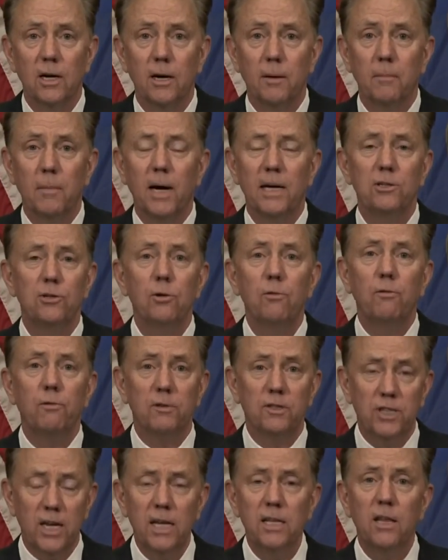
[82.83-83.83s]
Um, I do
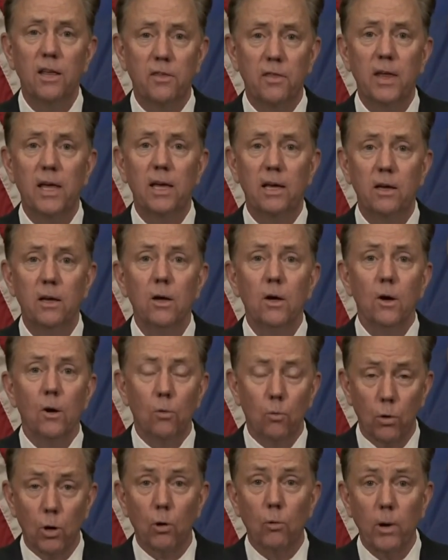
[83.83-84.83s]
tend to think
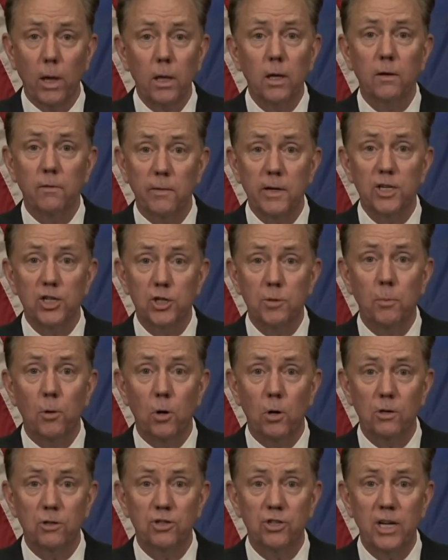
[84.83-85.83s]
we're a relatively
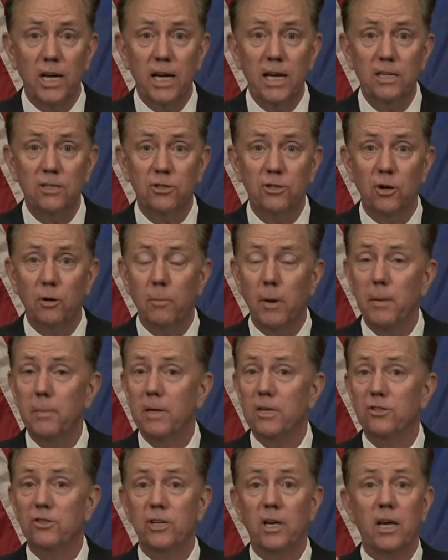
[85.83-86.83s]
small state, so
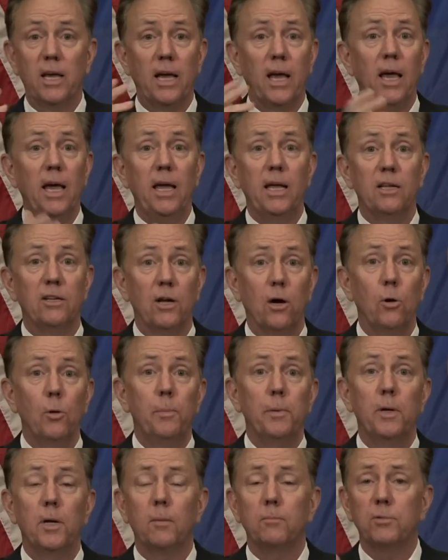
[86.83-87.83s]
maybe you say, hey,
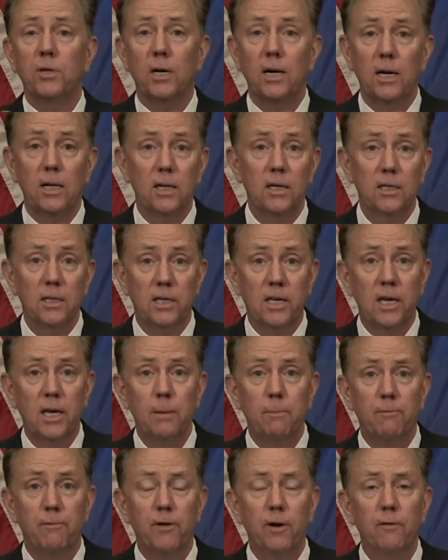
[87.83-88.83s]
open up Tolland,
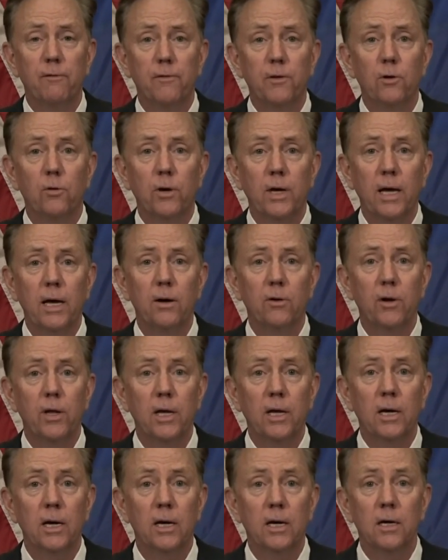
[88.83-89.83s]
keep Fairfield
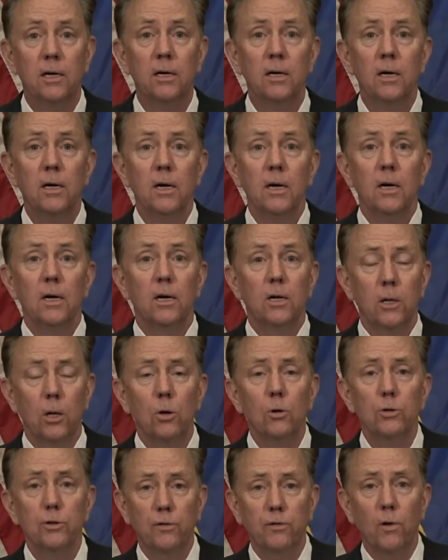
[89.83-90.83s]
County uh,
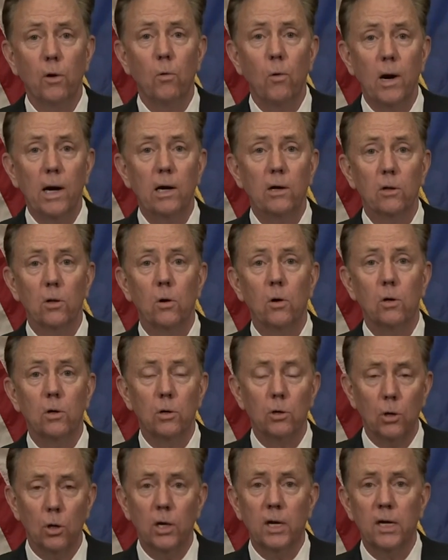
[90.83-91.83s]
closed for a while
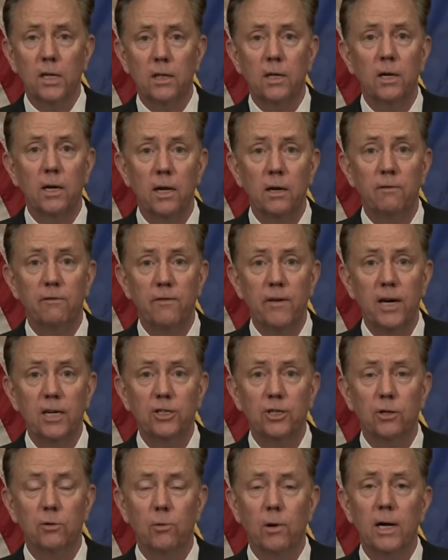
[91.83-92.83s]
longer, look at the
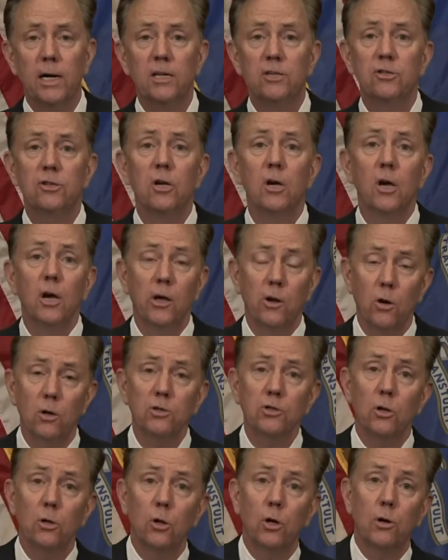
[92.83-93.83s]
infection rates, and
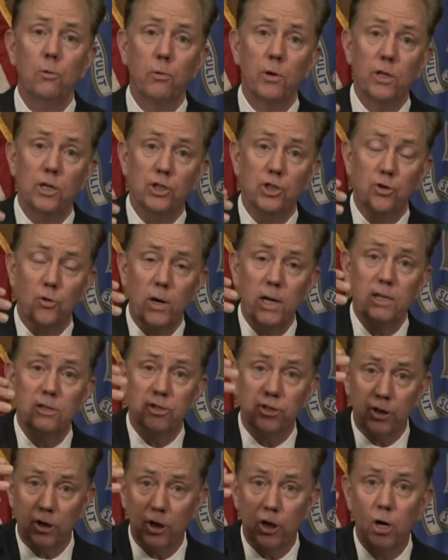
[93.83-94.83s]
also look where the
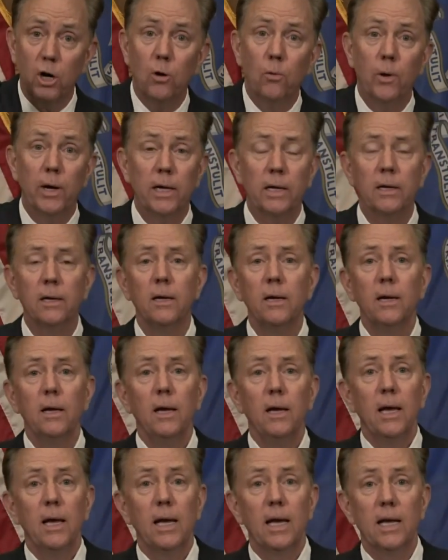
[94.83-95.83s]
trends are going.
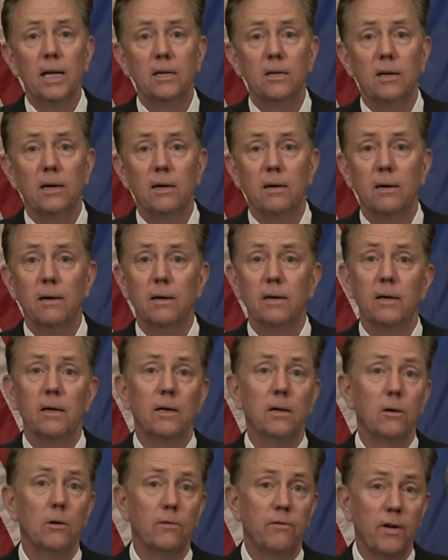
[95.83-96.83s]
And uh,
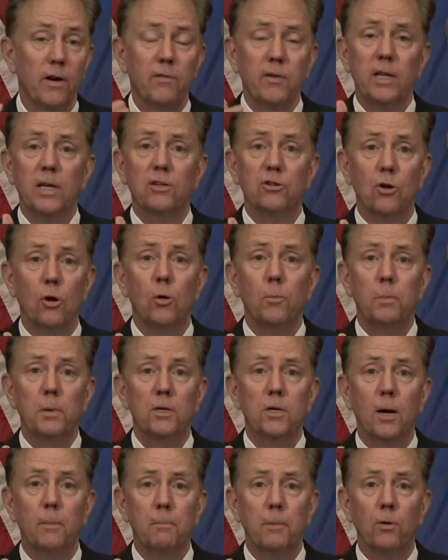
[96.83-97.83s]
you know, if everything's
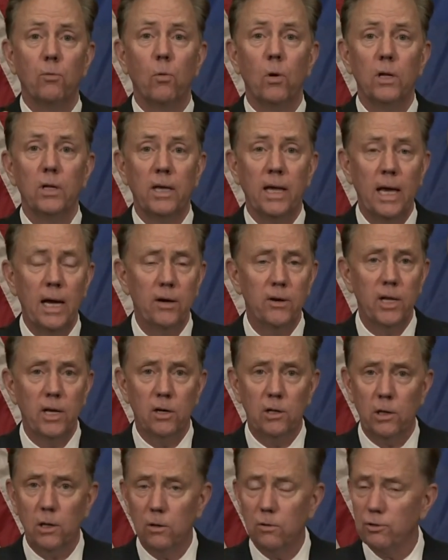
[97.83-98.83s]
opened up in one
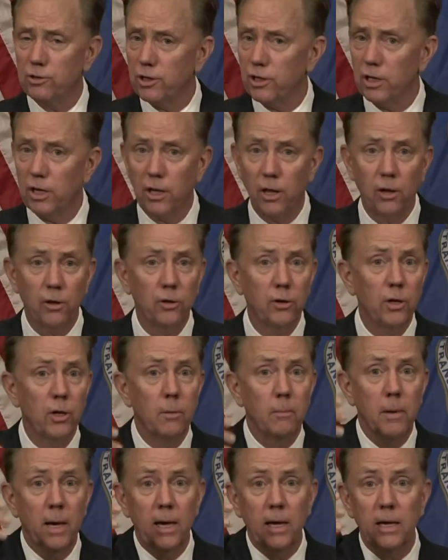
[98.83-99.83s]
county, closed in another,
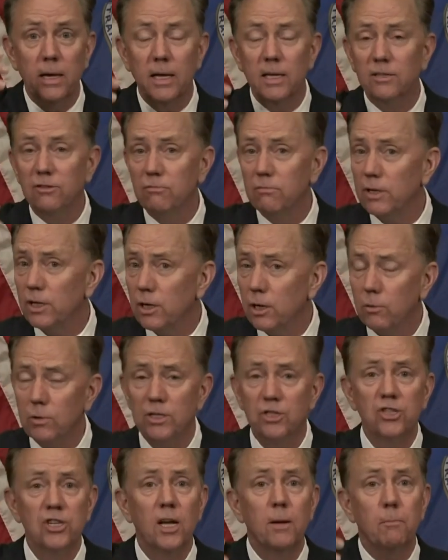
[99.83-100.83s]
you may in, you know
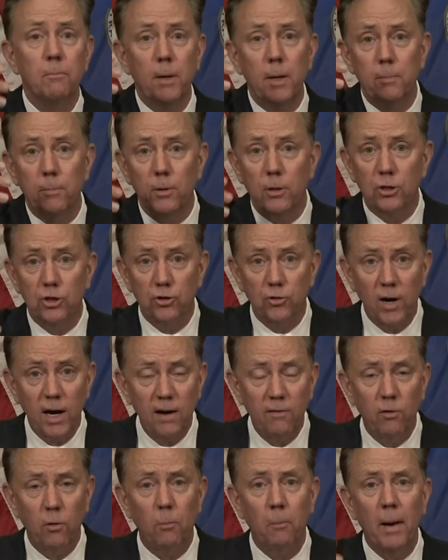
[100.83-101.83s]
incent people to
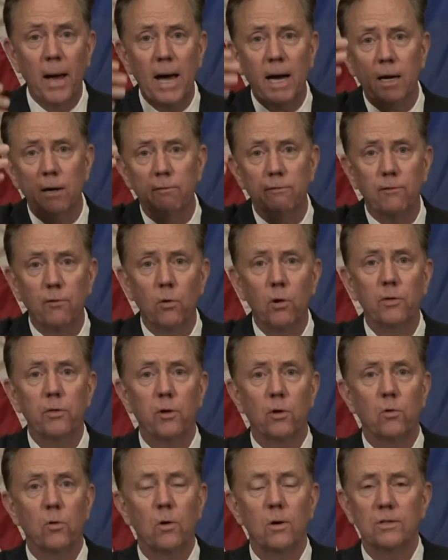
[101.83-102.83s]
travel back and
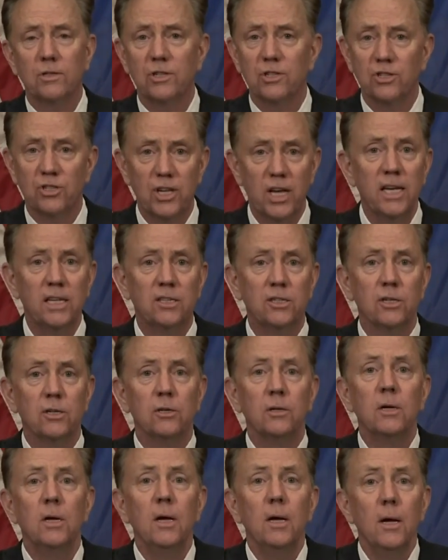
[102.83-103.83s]
forth across the state
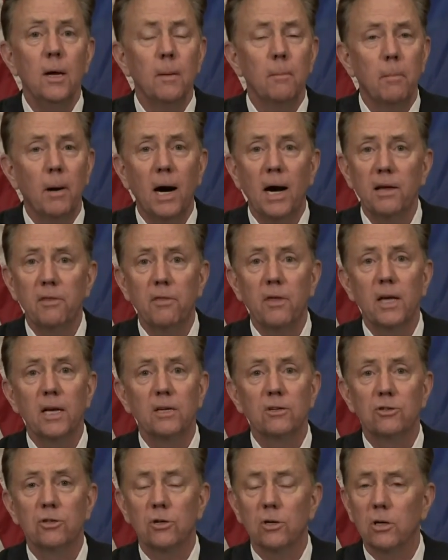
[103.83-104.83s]
to buy
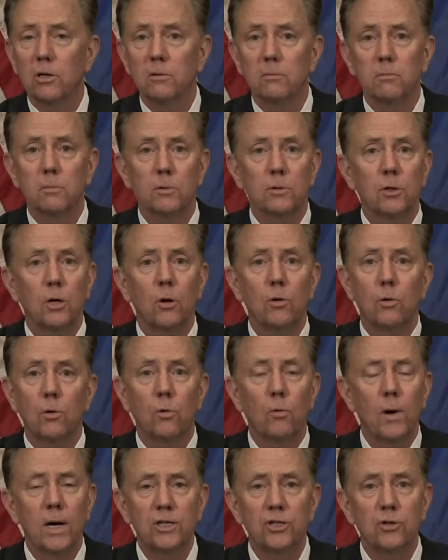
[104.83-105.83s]
things or go to
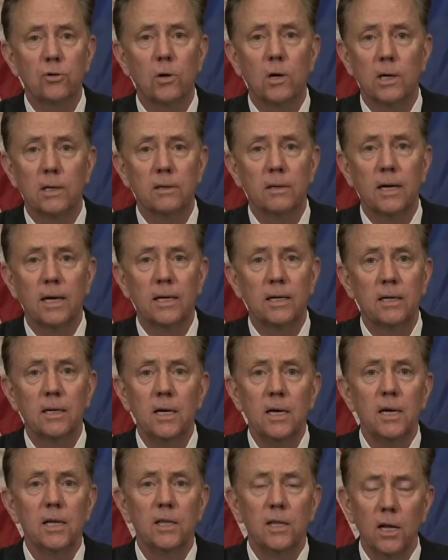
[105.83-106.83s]
a restaurant. And
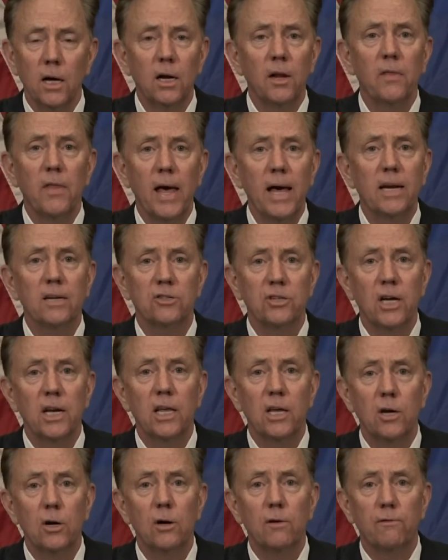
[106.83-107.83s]
none of that is
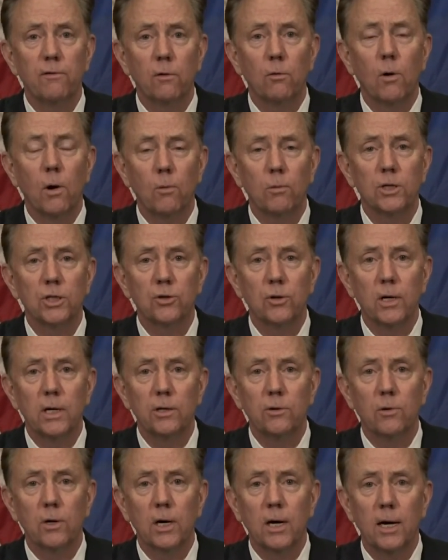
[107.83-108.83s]
any good for what we're
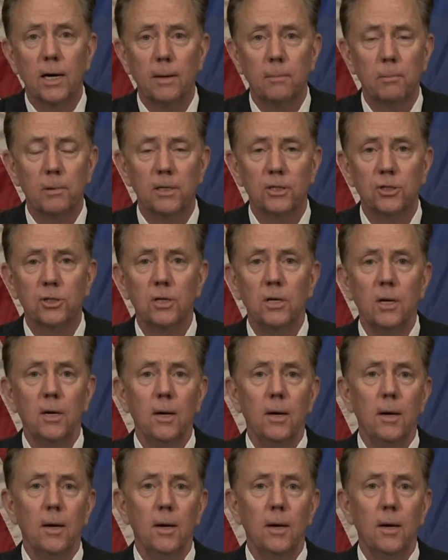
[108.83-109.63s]
trying to accomplish.